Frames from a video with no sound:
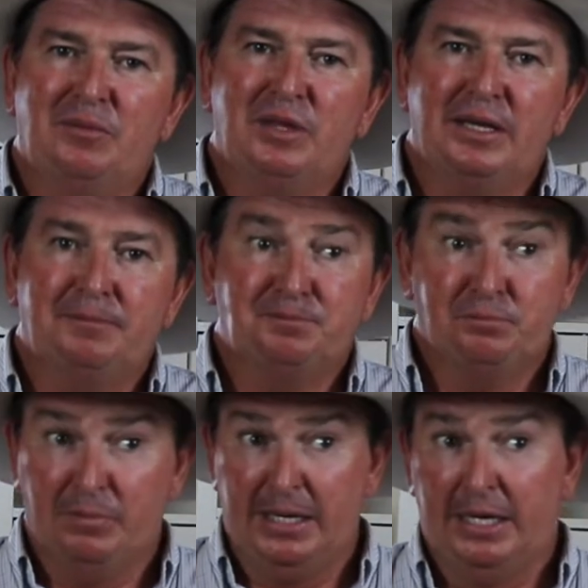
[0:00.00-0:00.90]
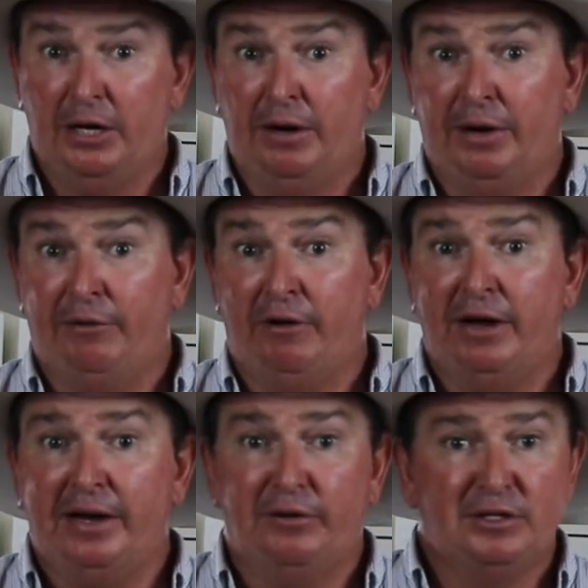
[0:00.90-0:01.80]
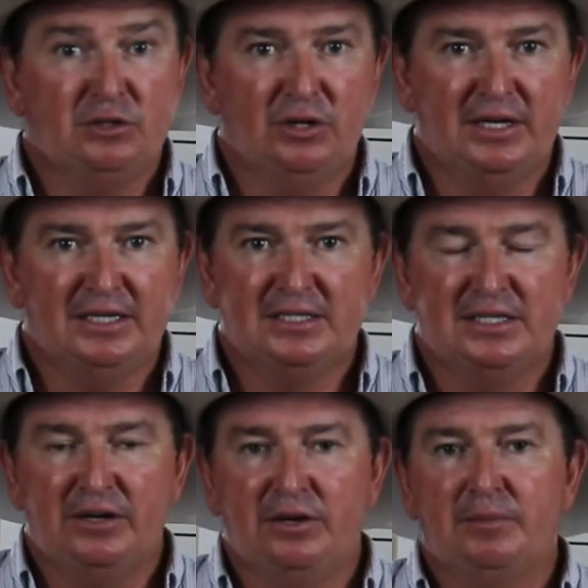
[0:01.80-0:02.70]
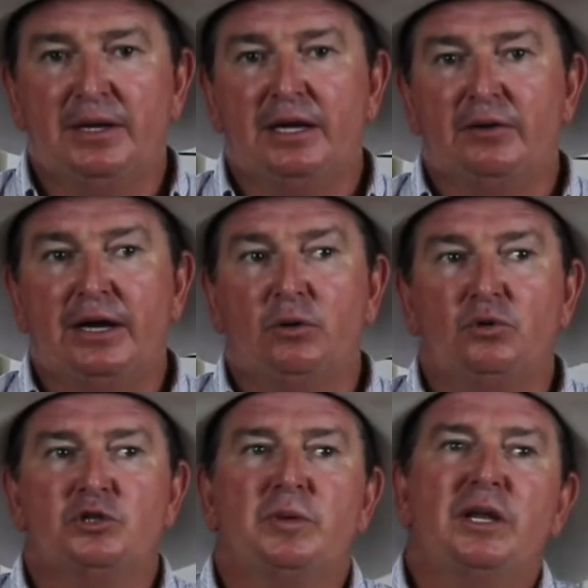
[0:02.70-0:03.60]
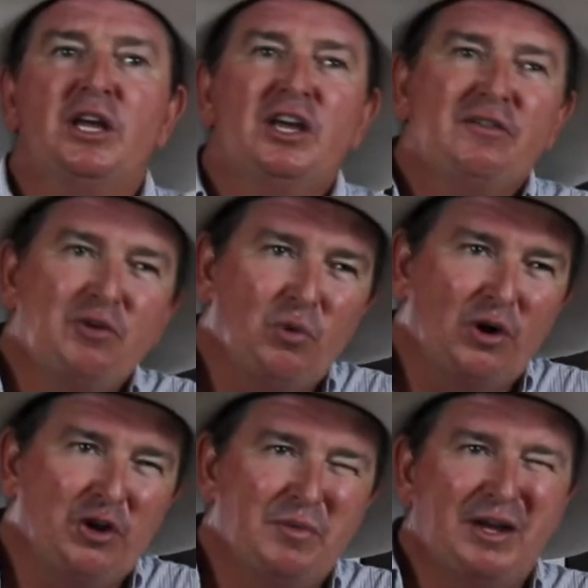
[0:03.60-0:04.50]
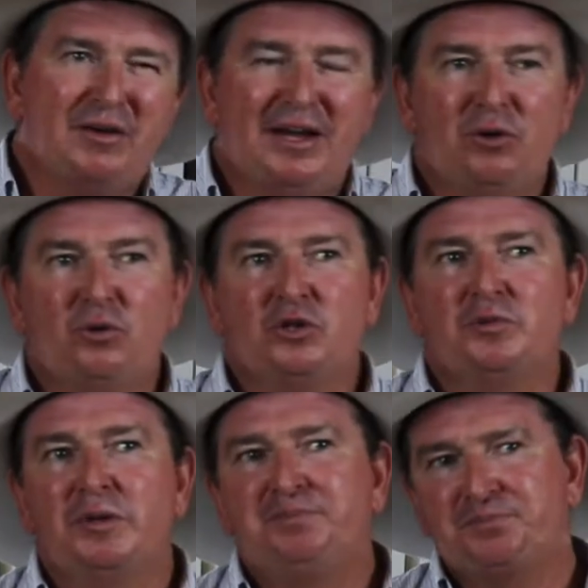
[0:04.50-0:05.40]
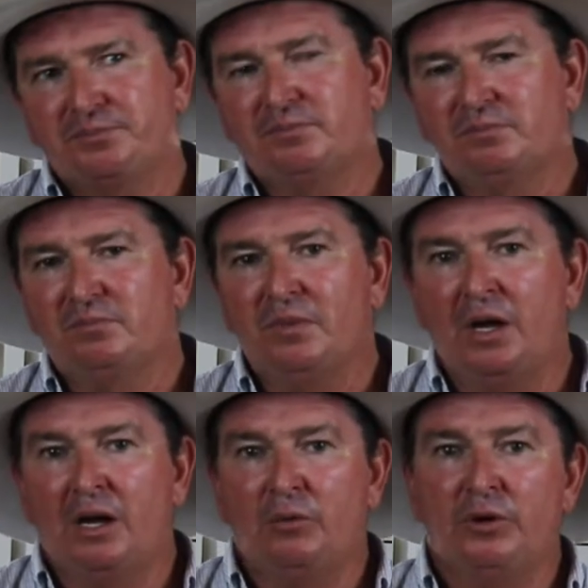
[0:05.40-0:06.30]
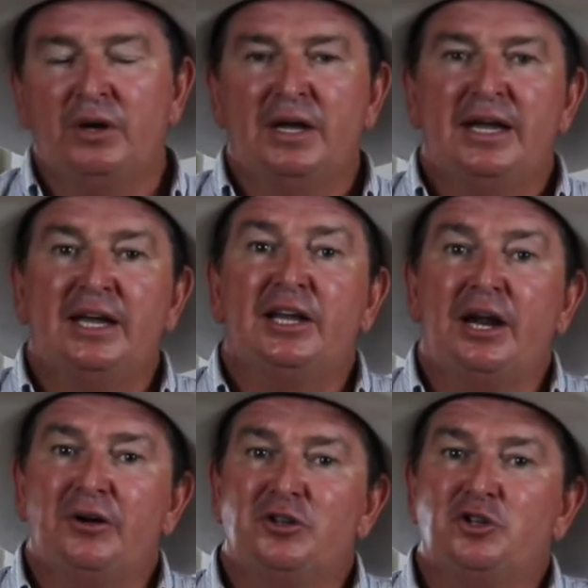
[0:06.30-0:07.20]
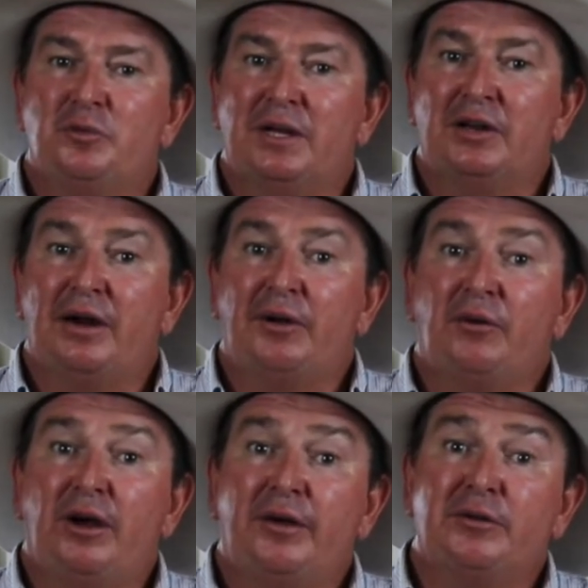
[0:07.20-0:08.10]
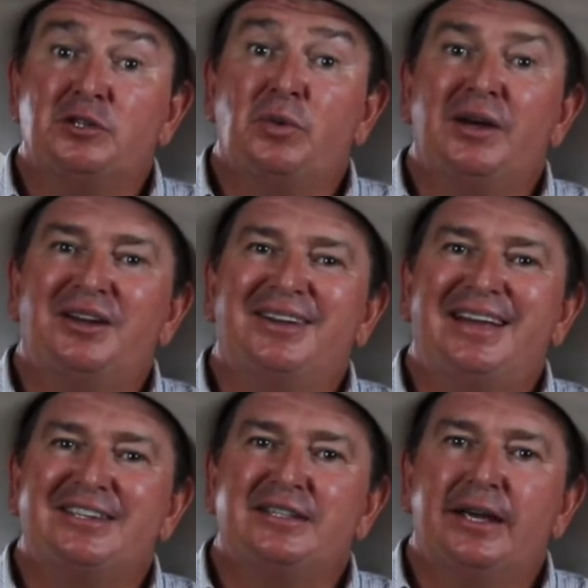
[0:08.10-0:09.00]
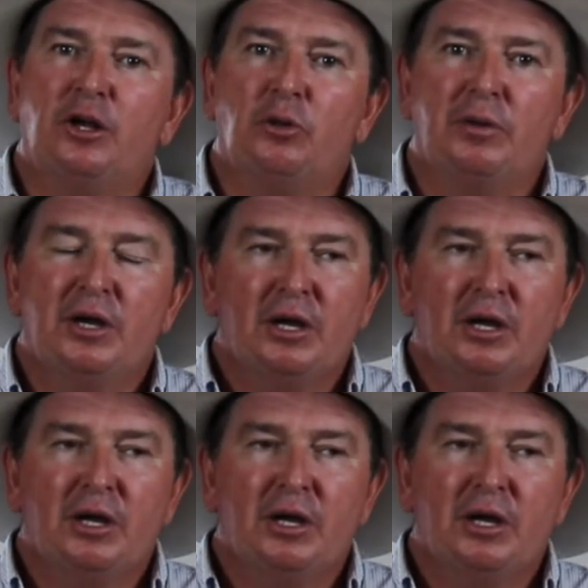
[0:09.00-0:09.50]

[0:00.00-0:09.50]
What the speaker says: thing. Being a great rider is not necessarily being a great horseman. If you wanted to be a great horseman, I would encourage you to be a great rider as well. It has to help.